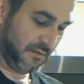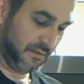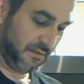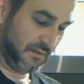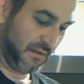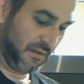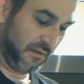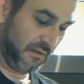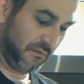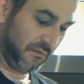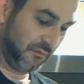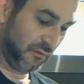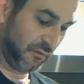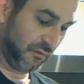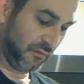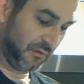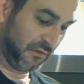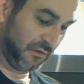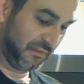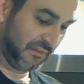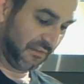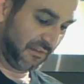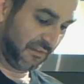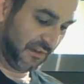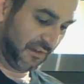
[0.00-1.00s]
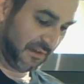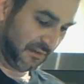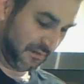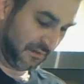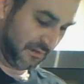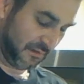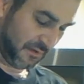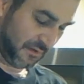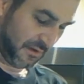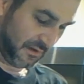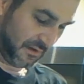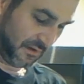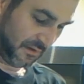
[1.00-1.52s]
that floral scent.
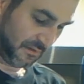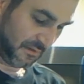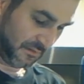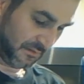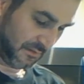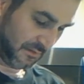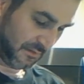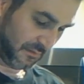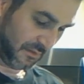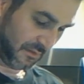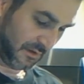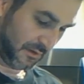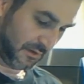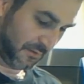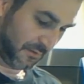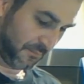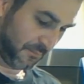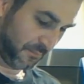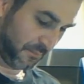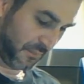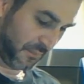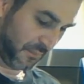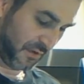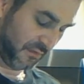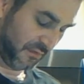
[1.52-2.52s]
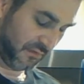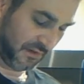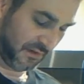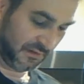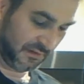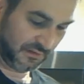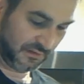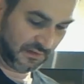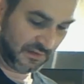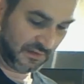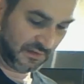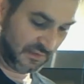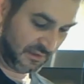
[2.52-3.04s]
Okay, perfect.
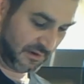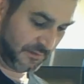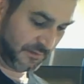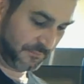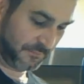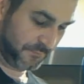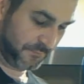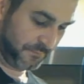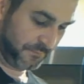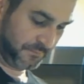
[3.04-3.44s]
In there.